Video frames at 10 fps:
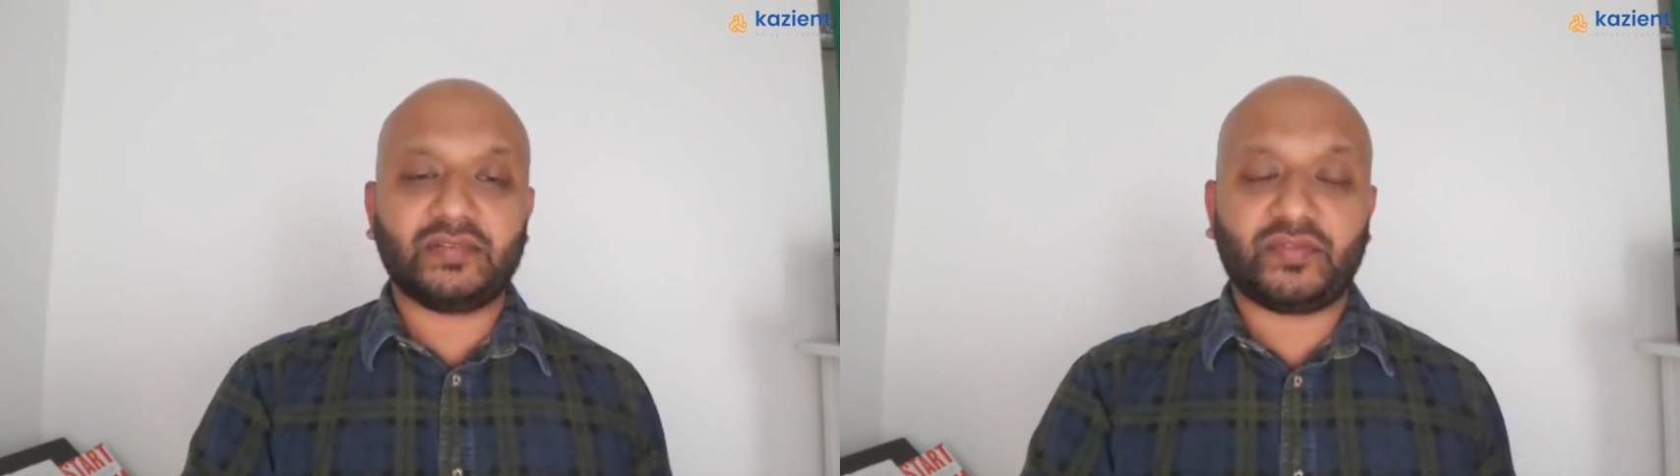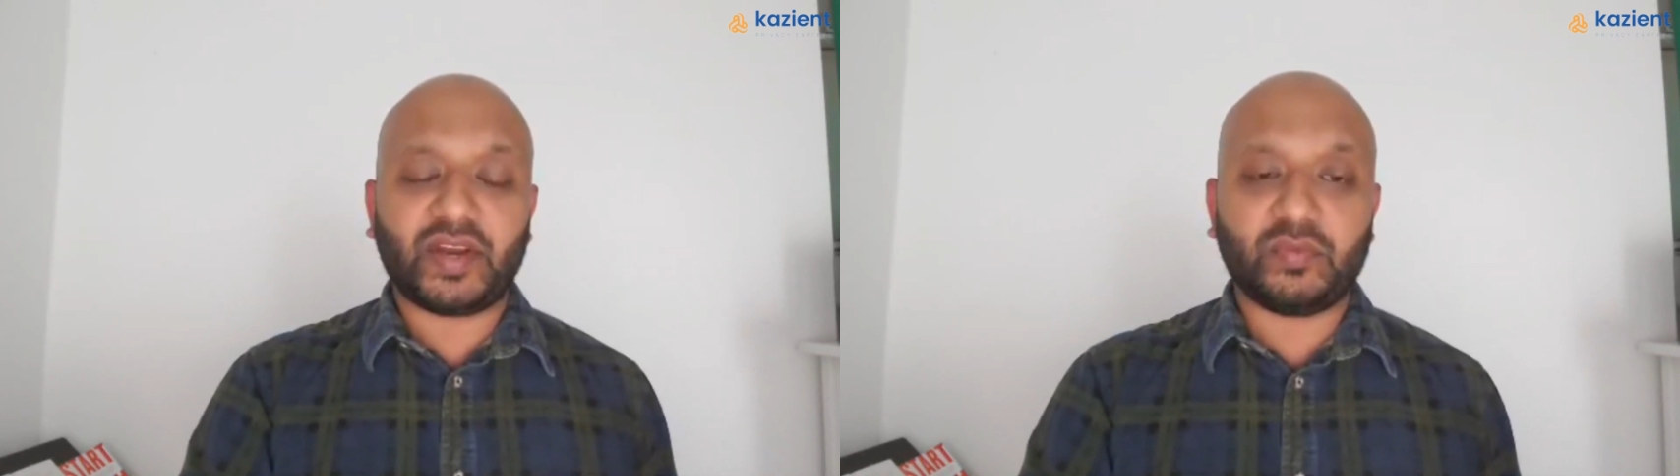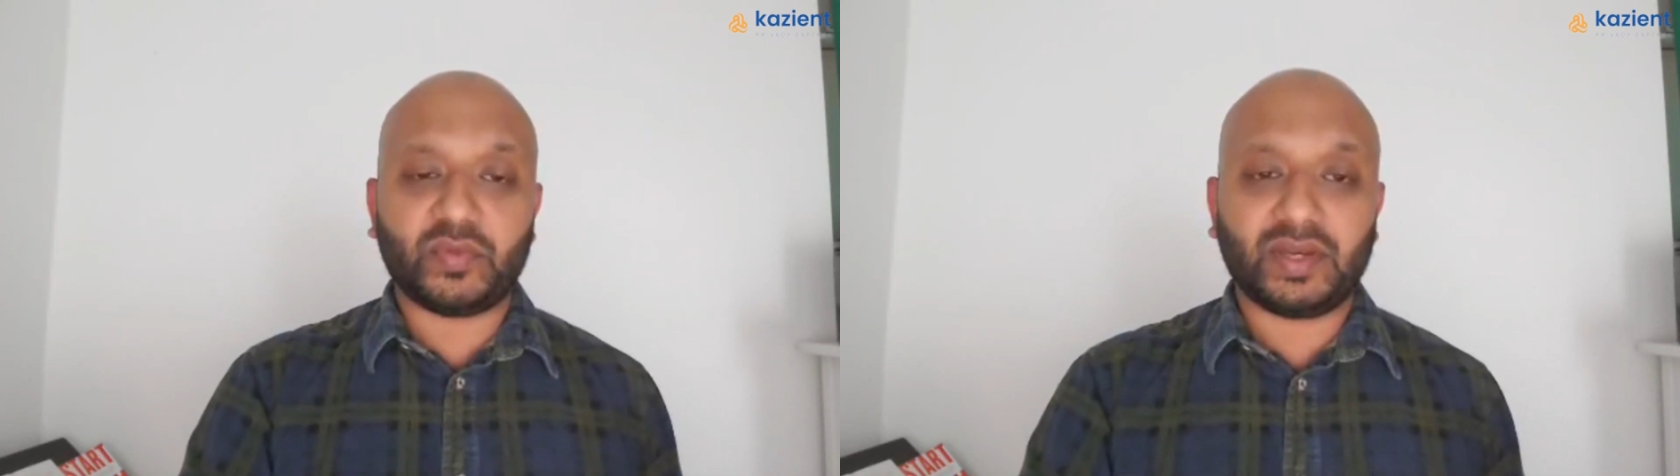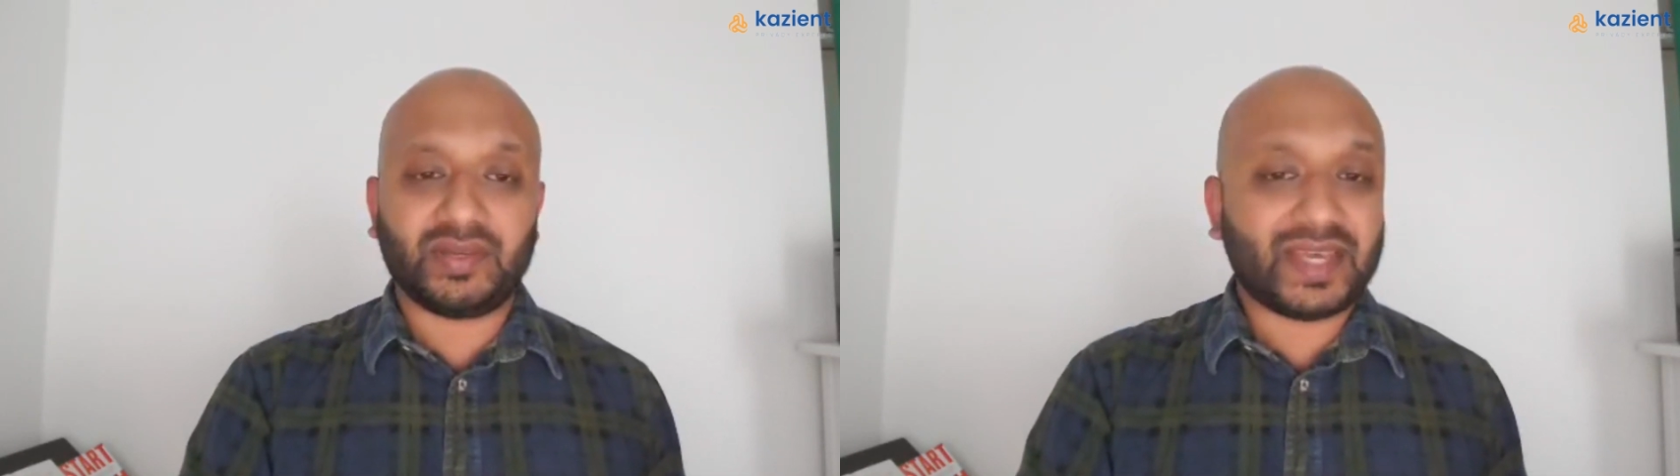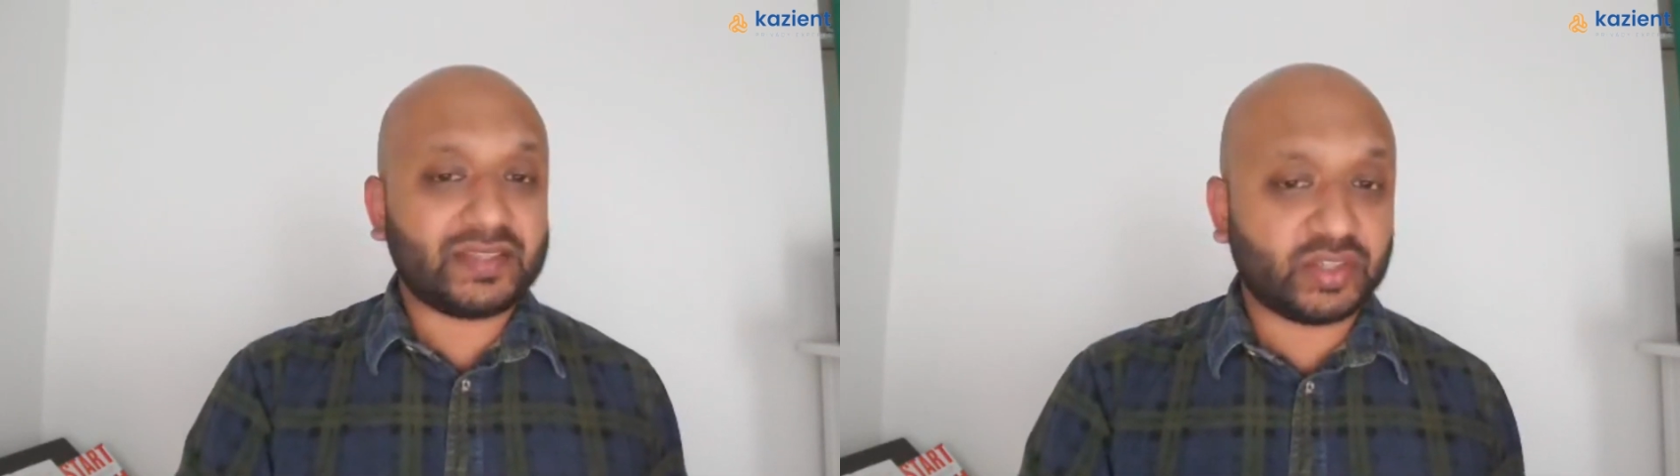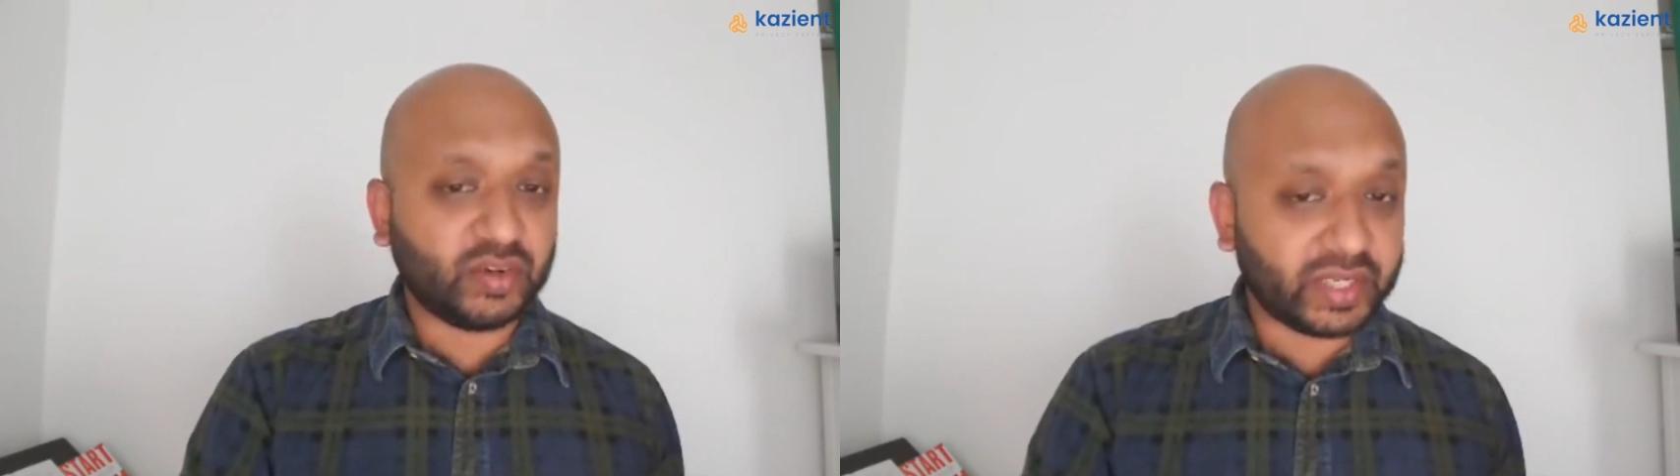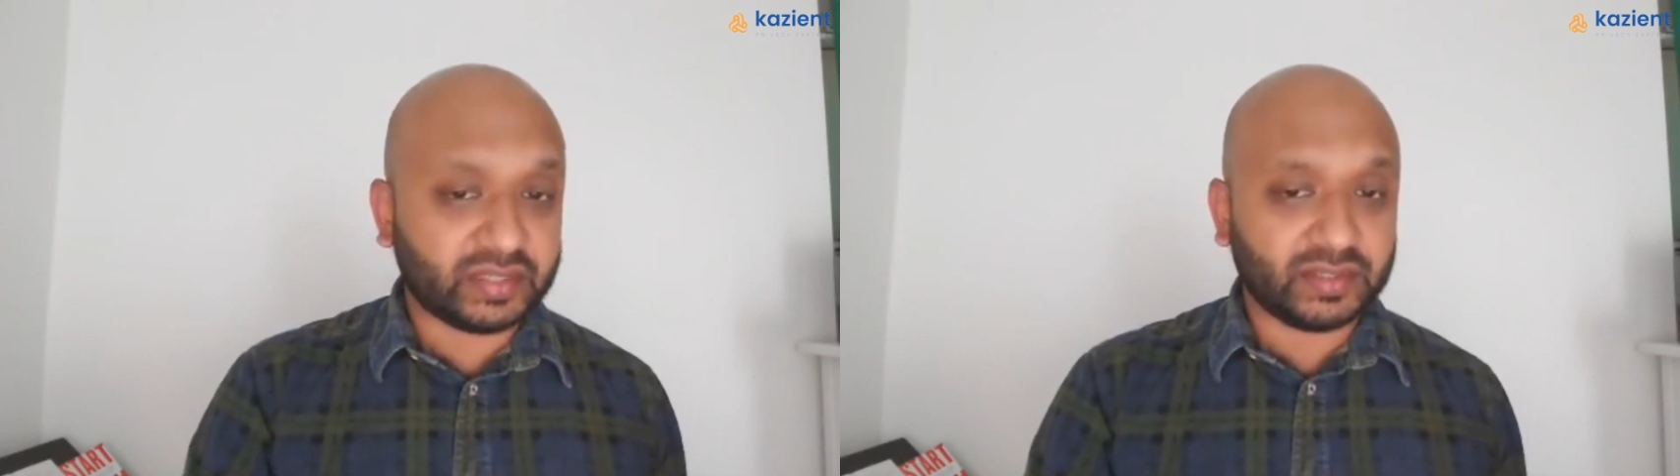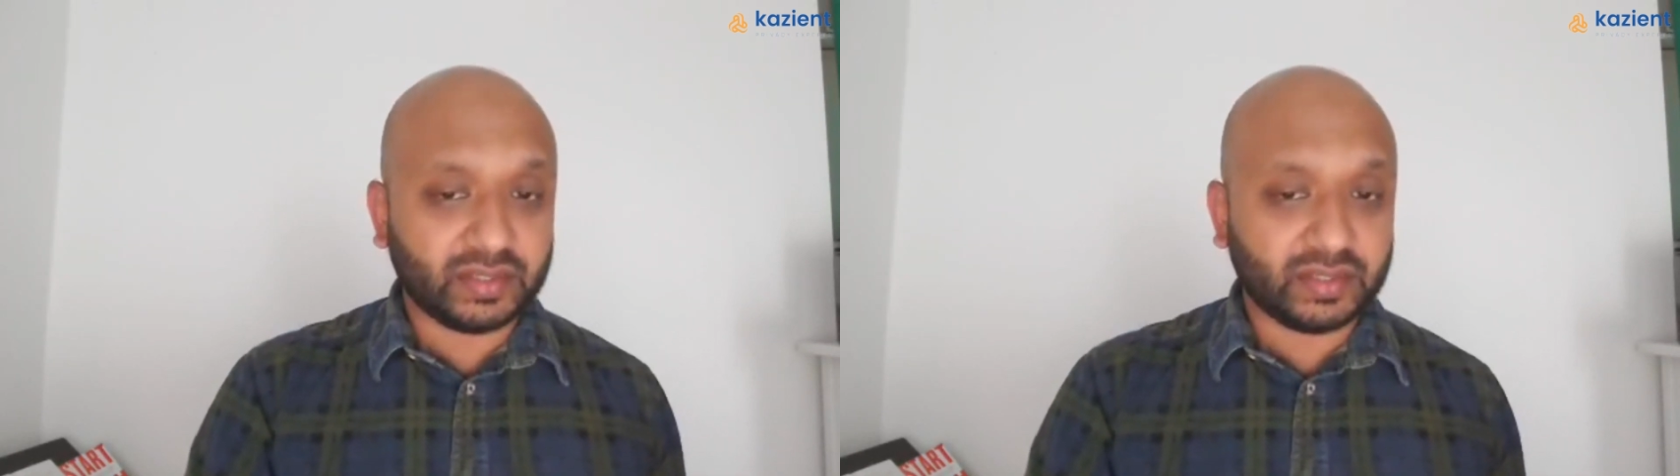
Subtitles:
framework, that's great.